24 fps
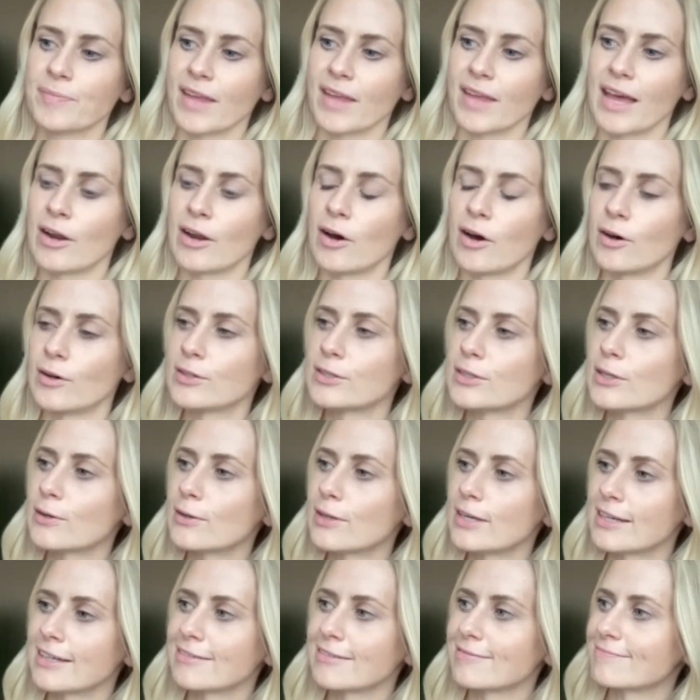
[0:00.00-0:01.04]
And also
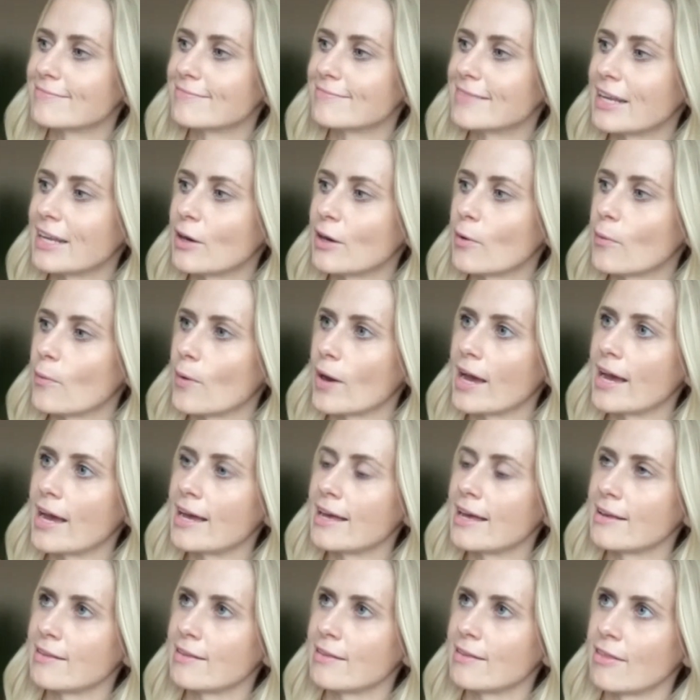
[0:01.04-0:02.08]
like in a
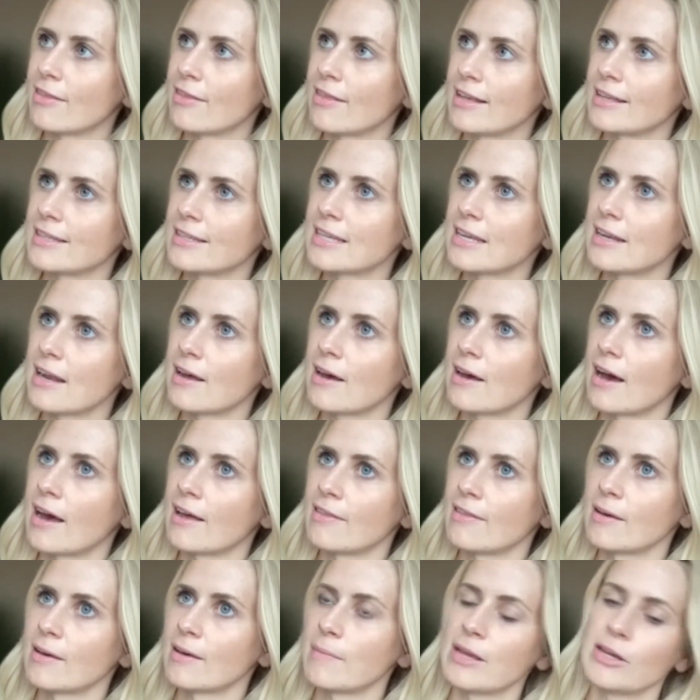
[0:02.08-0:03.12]
way, the things that I
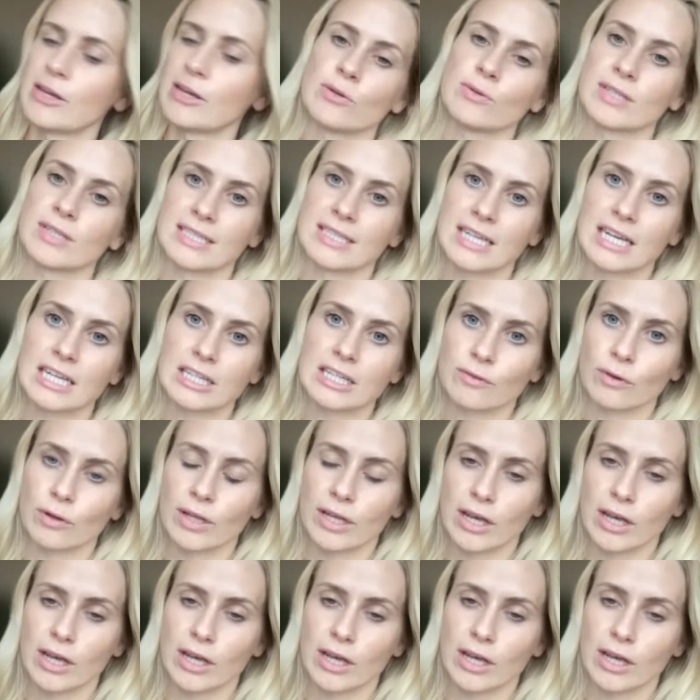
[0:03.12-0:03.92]
think made you successful.